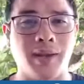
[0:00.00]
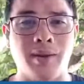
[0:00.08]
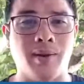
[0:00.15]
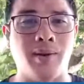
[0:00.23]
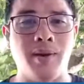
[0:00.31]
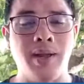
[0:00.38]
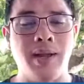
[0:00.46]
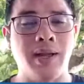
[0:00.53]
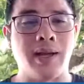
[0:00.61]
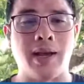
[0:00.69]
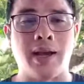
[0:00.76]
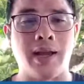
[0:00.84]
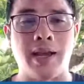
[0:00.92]
it
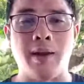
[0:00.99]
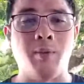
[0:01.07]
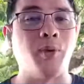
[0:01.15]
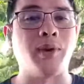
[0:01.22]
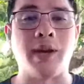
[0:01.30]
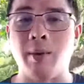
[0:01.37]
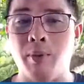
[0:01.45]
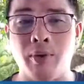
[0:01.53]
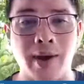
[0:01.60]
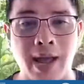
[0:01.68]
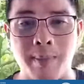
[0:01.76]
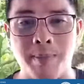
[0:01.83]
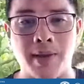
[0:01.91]

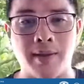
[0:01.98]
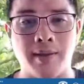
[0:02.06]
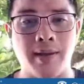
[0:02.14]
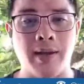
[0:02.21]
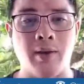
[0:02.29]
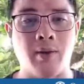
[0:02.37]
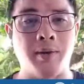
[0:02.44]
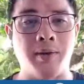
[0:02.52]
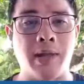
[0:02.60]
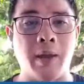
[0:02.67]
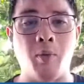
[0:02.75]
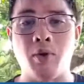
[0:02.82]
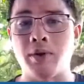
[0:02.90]
won't happen.
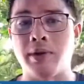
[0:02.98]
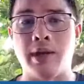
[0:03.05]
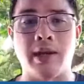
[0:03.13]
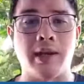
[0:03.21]
They won't.